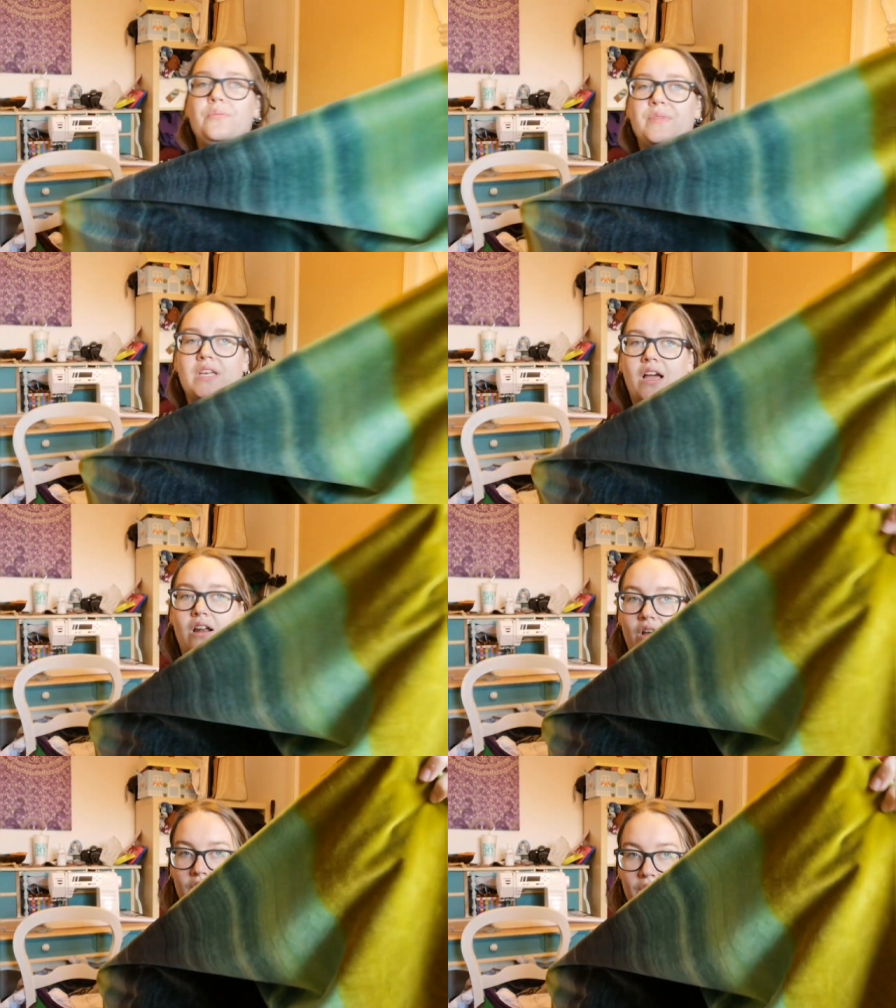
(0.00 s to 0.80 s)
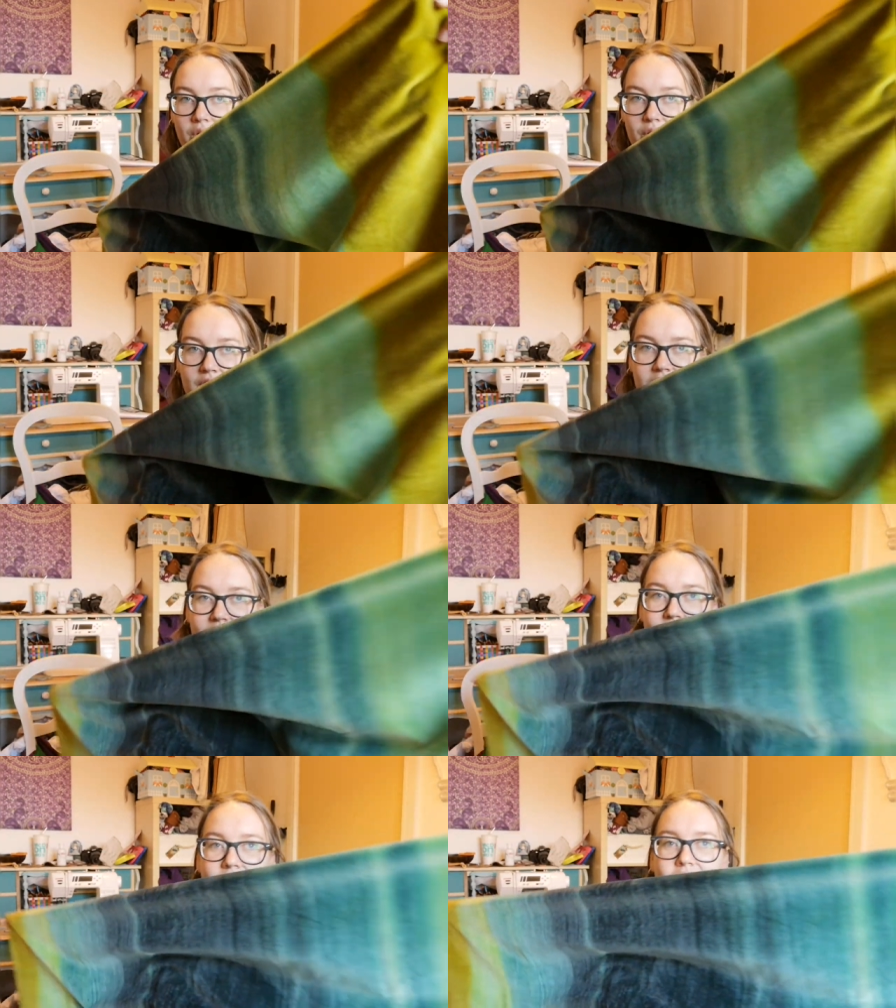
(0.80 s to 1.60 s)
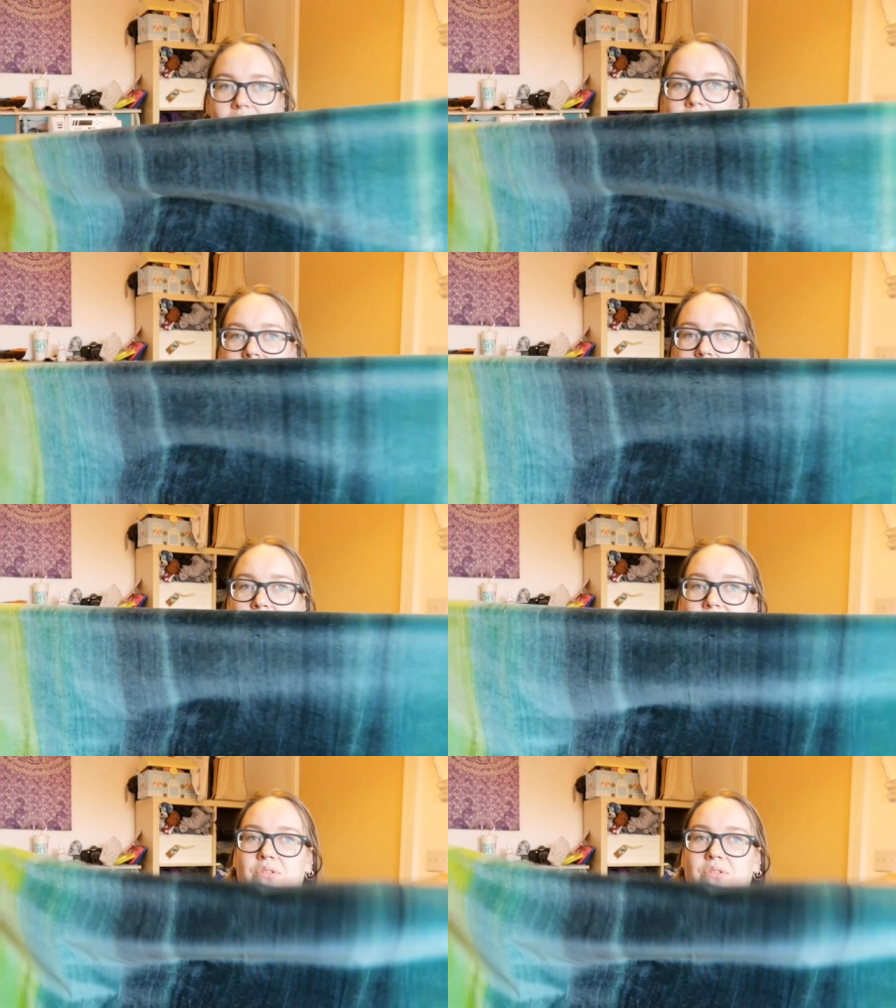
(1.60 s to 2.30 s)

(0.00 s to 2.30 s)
from the yellow up